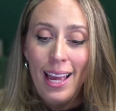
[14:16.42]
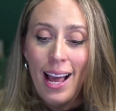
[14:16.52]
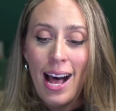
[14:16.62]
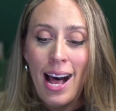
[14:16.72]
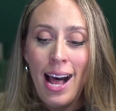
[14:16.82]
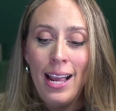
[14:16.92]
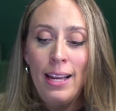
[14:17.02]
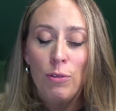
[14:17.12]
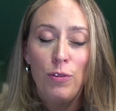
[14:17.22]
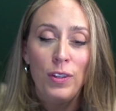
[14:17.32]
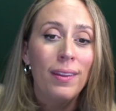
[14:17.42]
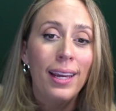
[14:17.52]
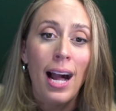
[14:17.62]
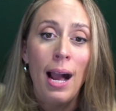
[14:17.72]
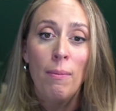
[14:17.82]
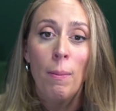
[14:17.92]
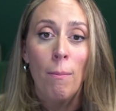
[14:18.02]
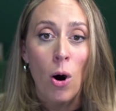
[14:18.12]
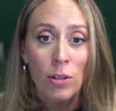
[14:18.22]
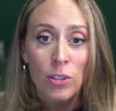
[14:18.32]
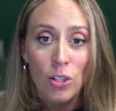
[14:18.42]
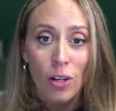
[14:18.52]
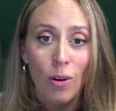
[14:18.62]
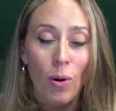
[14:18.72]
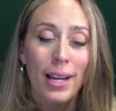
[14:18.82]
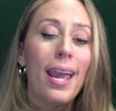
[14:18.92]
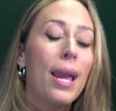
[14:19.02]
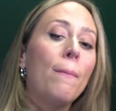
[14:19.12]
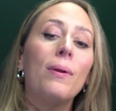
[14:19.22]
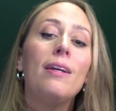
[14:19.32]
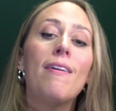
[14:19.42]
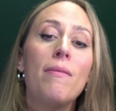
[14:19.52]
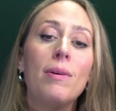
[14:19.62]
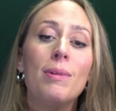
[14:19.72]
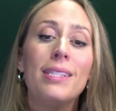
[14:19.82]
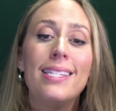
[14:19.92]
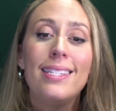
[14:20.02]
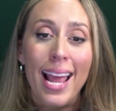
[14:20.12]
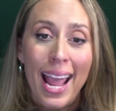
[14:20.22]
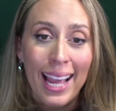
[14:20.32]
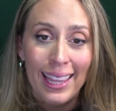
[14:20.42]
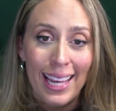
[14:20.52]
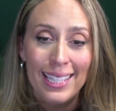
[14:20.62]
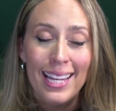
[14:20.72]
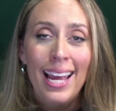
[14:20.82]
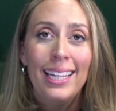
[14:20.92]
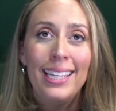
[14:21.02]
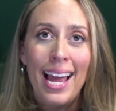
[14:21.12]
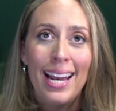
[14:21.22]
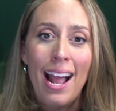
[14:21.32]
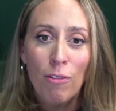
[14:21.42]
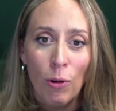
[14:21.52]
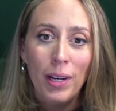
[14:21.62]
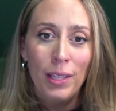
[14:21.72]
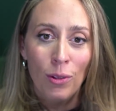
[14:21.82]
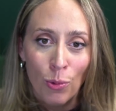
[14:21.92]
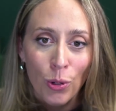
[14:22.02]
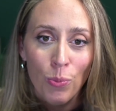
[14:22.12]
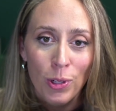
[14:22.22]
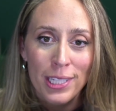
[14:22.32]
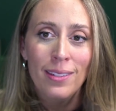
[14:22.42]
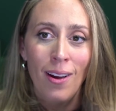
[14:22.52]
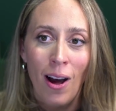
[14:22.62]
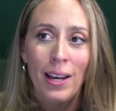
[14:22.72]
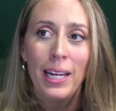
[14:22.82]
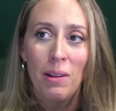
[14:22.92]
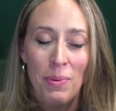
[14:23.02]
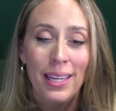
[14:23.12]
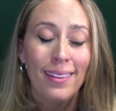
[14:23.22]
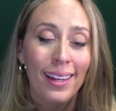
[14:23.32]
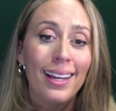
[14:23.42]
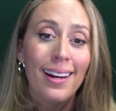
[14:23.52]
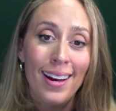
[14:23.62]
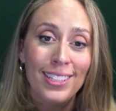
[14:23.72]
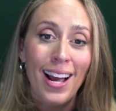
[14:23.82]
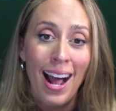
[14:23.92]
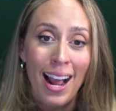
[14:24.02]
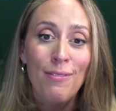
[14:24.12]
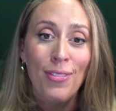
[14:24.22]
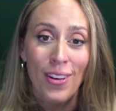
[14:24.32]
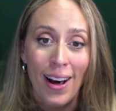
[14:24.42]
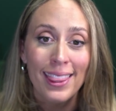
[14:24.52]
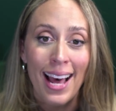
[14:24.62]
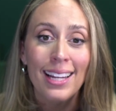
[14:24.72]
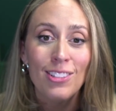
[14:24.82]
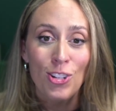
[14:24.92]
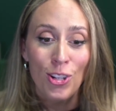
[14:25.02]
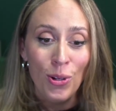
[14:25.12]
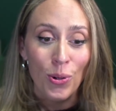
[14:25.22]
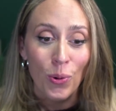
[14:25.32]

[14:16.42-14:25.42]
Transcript: I feel like I'm a monster, or I can't believe I'm even saying this. Yet everyone in the room was nodding and being like, gosh, I've thought that too.